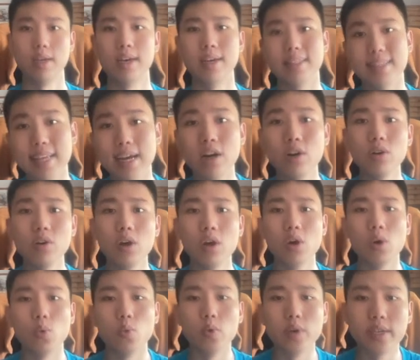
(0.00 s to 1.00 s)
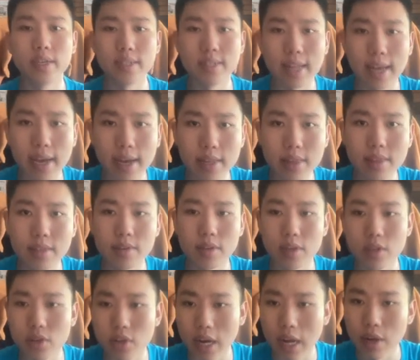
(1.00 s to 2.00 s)
And now we can add the
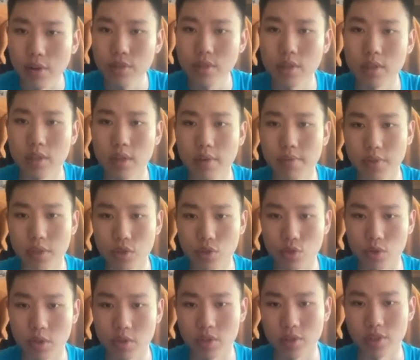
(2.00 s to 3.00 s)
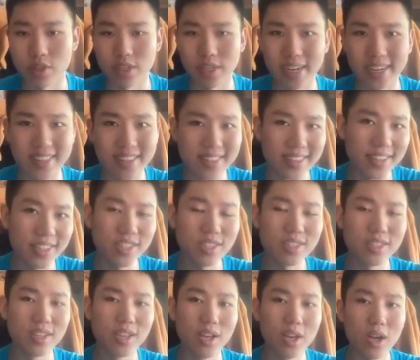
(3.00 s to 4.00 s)
inner housing of this rotor, and
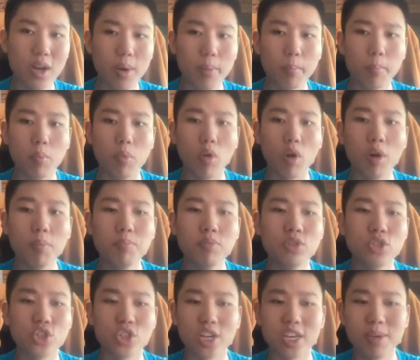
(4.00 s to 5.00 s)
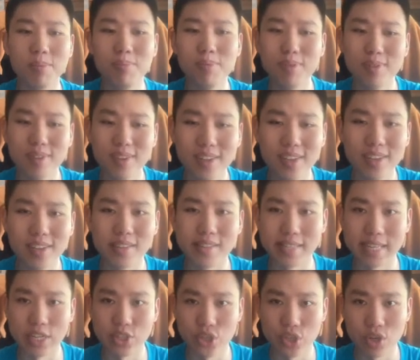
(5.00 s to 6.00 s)
this blob shape
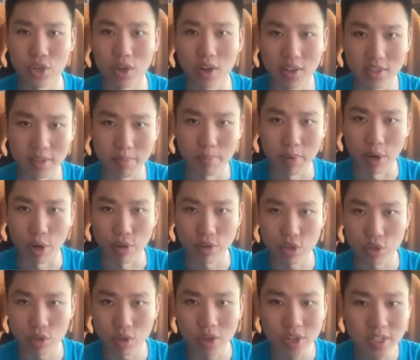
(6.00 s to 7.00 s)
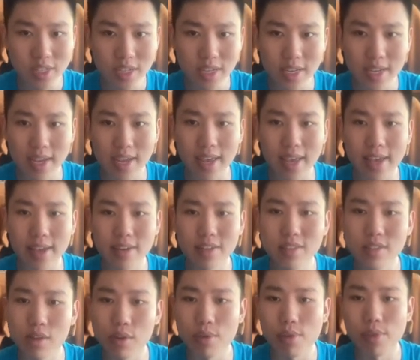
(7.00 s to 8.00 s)
is actually called a peritrochoid, and
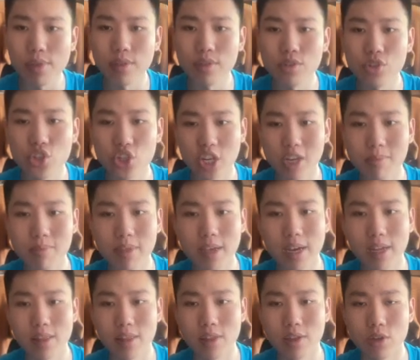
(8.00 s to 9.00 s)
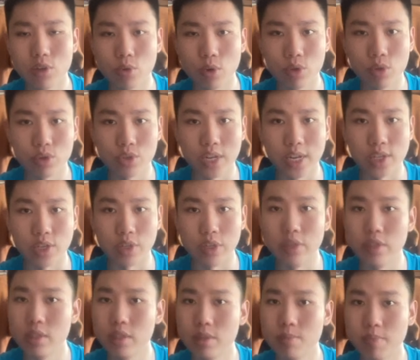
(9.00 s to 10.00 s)
it's a shape that the rotary engine
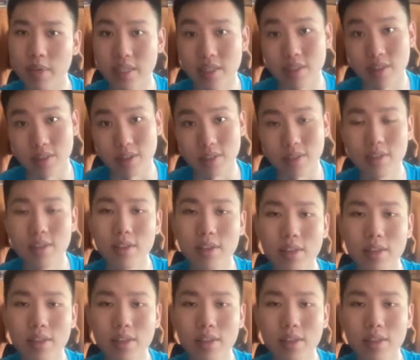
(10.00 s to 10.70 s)
spins in.